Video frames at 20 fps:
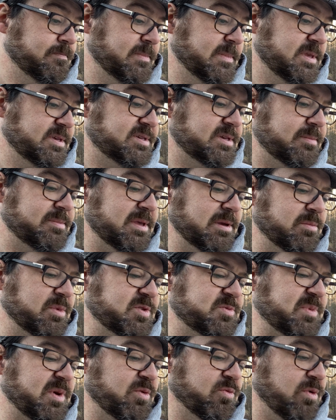Something
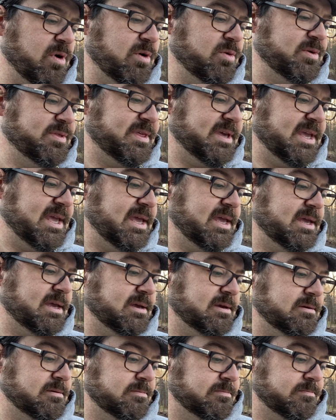must be wrong with the
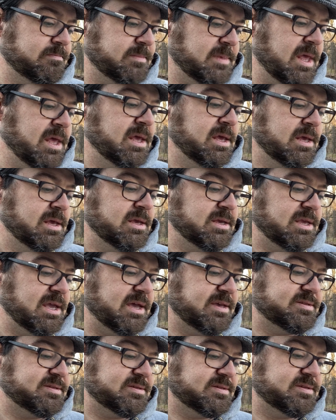king.
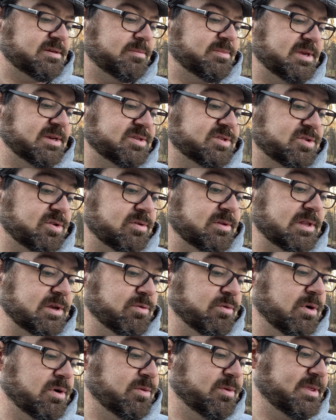Yes, something's certainly
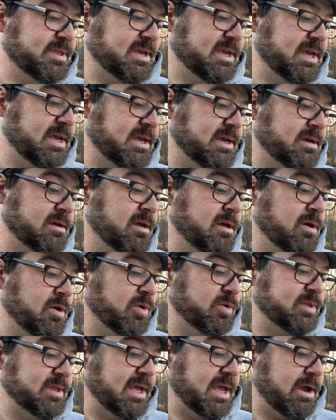wrong with the king.
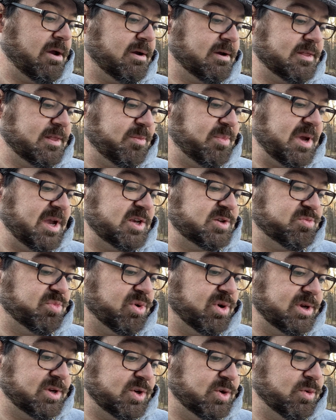Only Eric the page
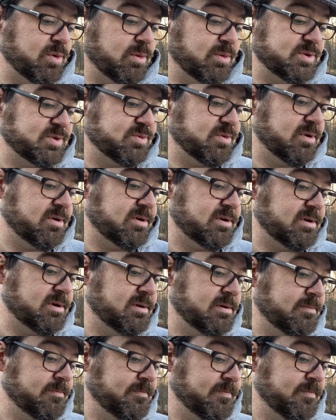boy knew what was wrong.